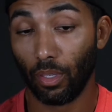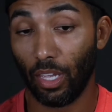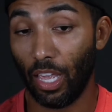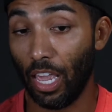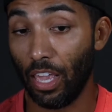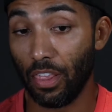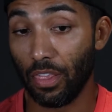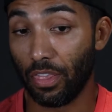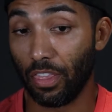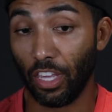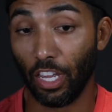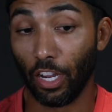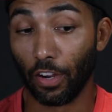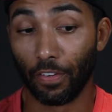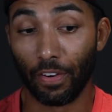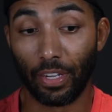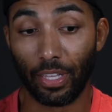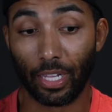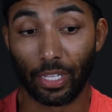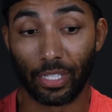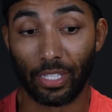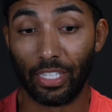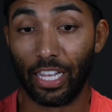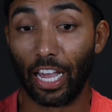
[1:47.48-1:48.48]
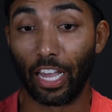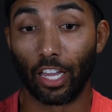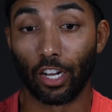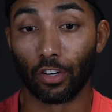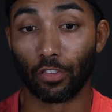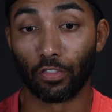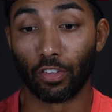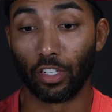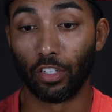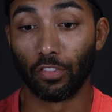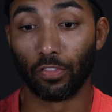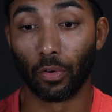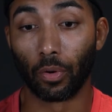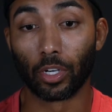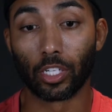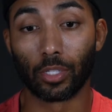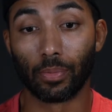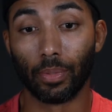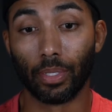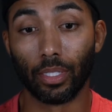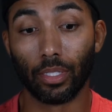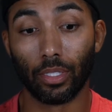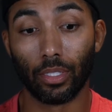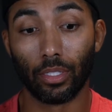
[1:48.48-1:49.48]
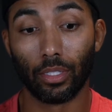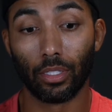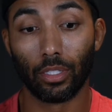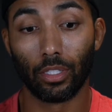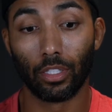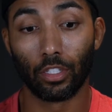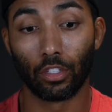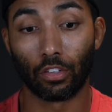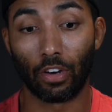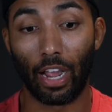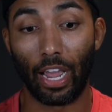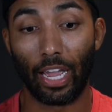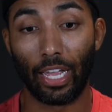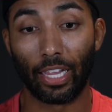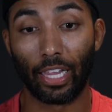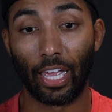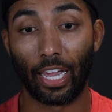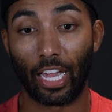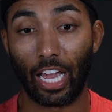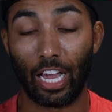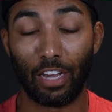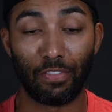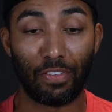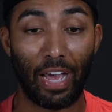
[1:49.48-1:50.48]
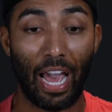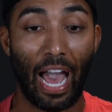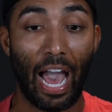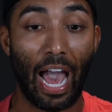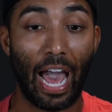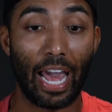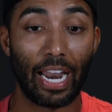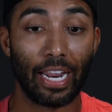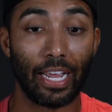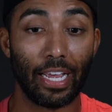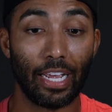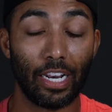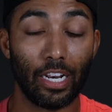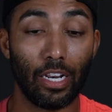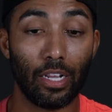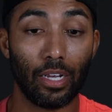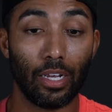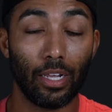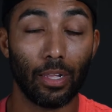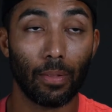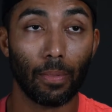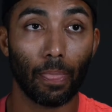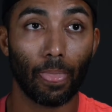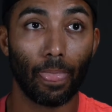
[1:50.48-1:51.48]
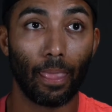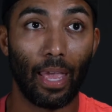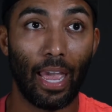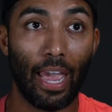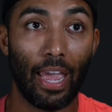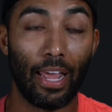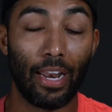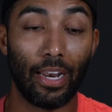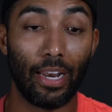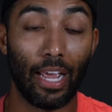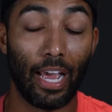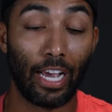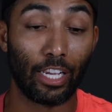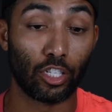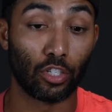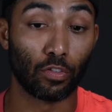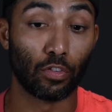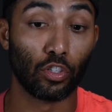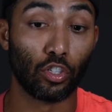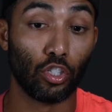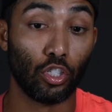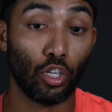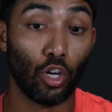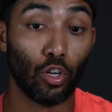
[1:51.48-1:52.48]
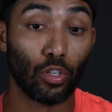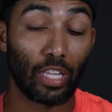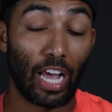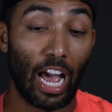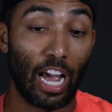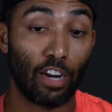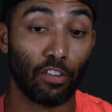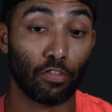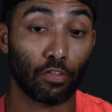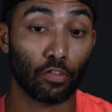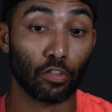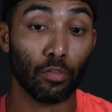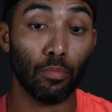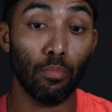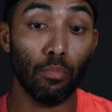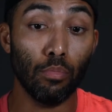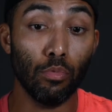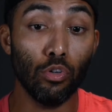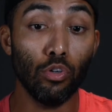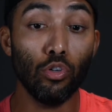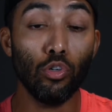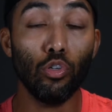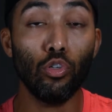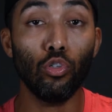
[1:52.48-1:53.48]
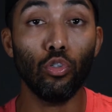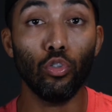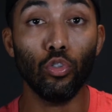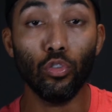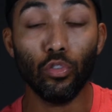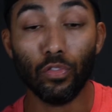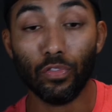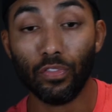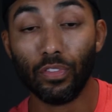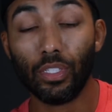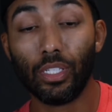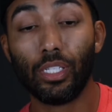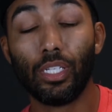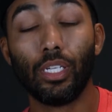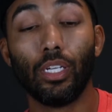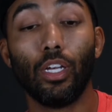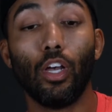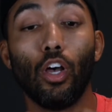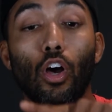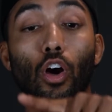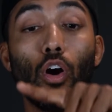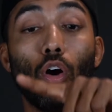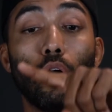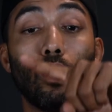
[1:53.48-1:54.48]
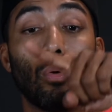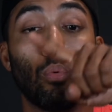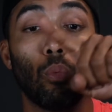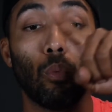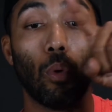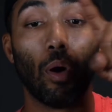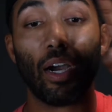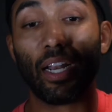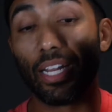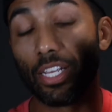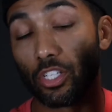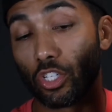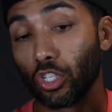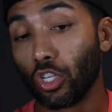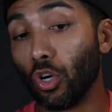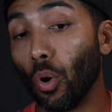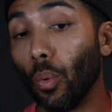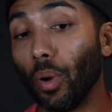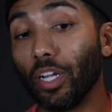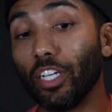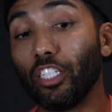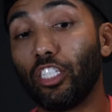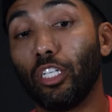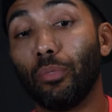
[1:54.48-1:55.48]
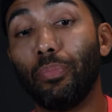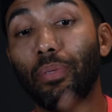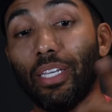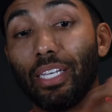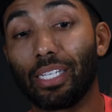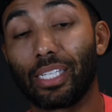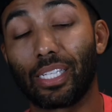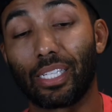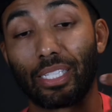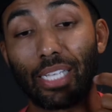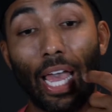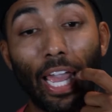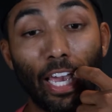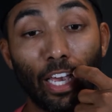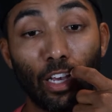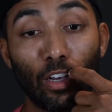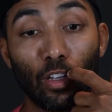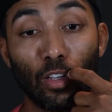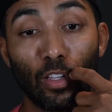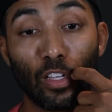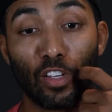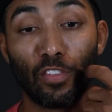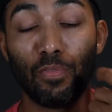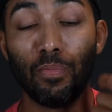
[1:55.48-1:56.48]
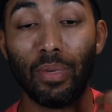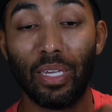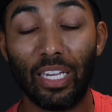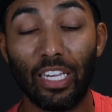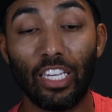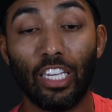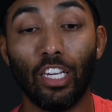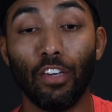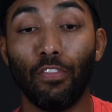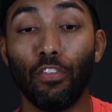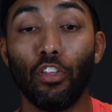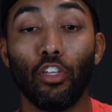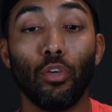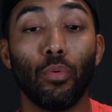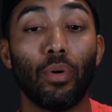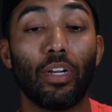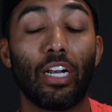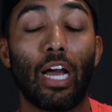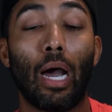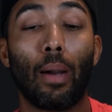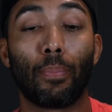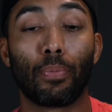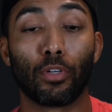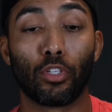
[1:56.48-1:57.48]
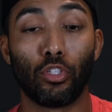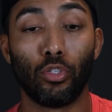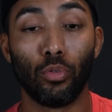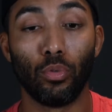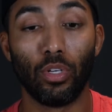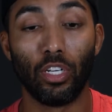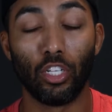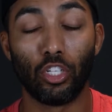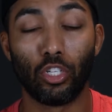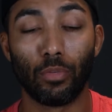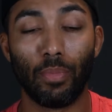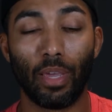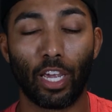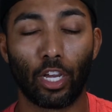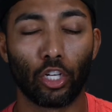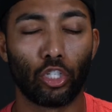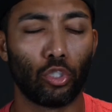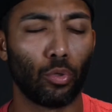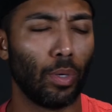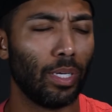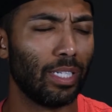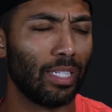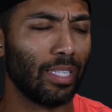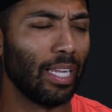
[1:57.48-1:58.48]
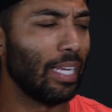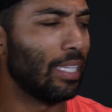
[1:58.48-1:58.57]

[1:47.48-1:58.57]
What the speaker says: In theory, that's negative reinforcement. Right? Like I've added, and as a result, I've removed what is going to be a cycle of me giving you an opportunity to make a choice.